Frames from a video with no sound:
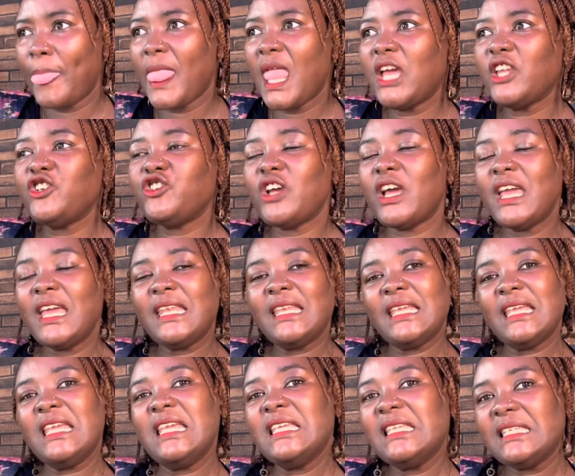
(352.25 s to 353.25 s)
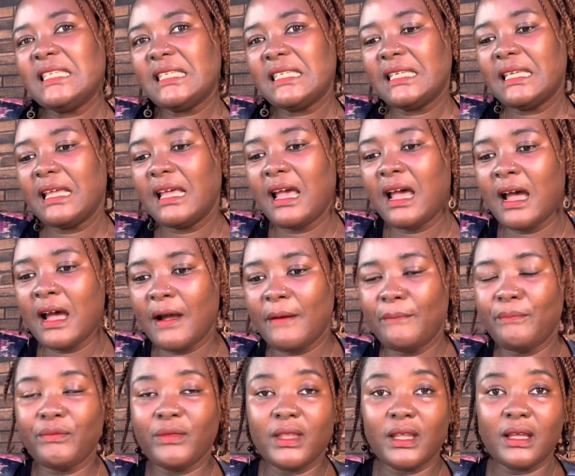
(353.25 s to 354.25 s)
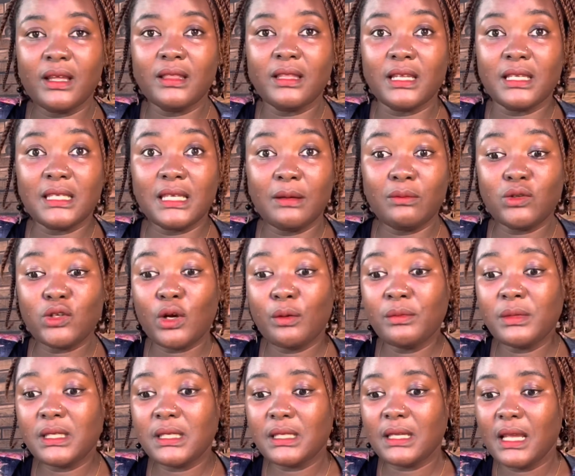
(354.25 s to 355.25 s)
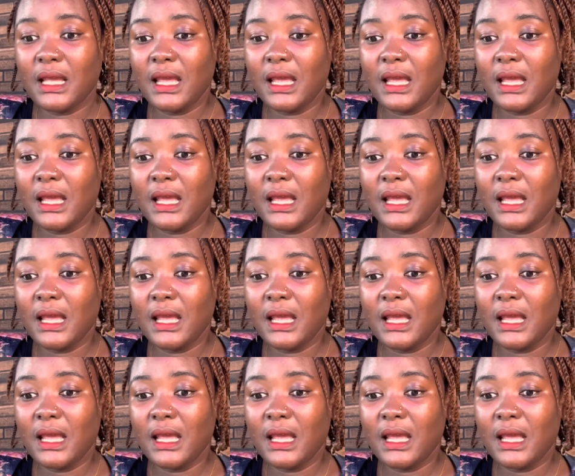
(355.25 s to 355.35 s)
try and ease the symptoms,